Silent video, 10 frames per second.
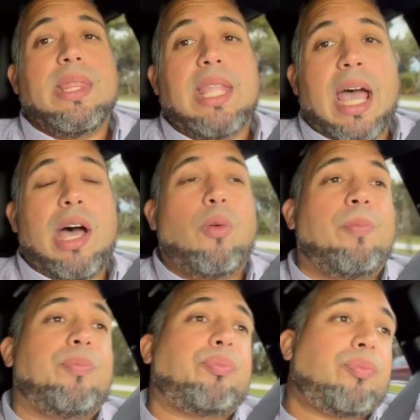Now,
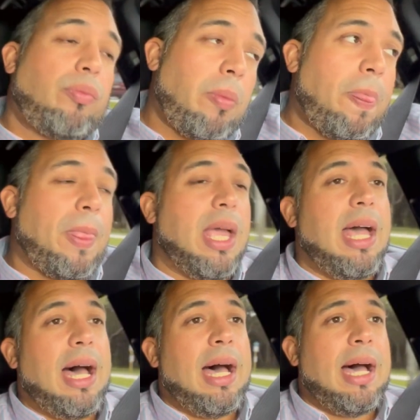
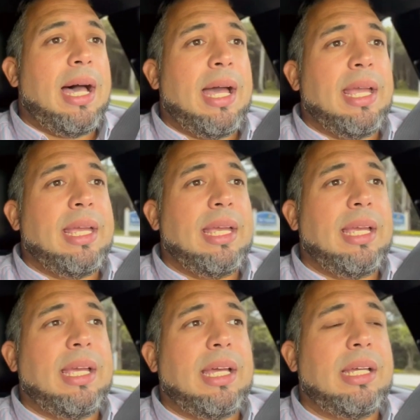
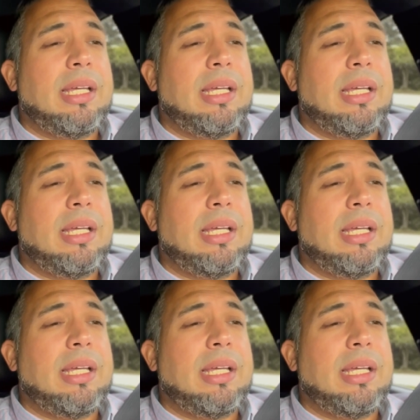I